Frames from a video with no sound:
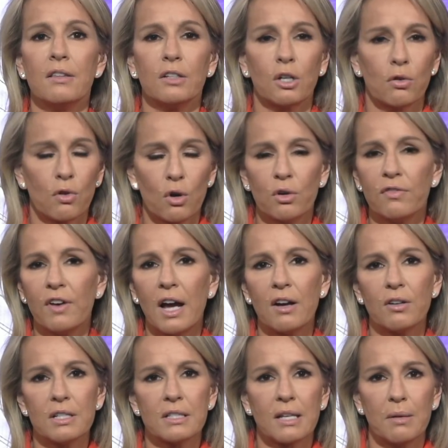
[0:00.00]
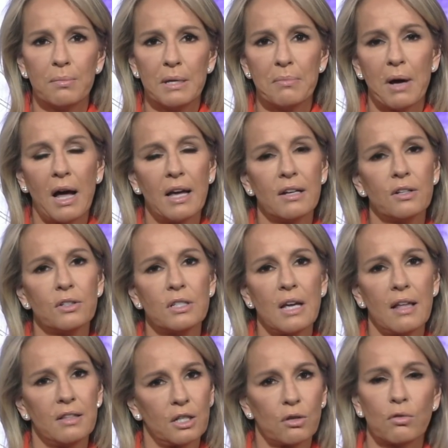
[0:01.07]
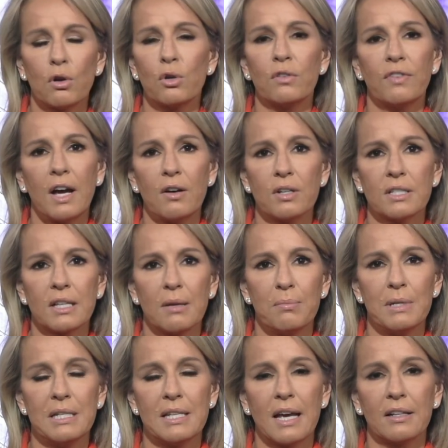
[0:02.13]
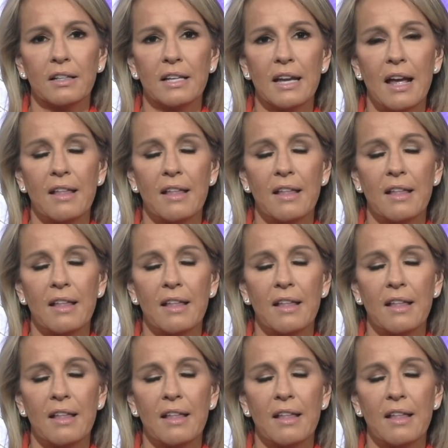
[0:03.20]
Coronavirus can be mild, and the coronavirus can be deadly.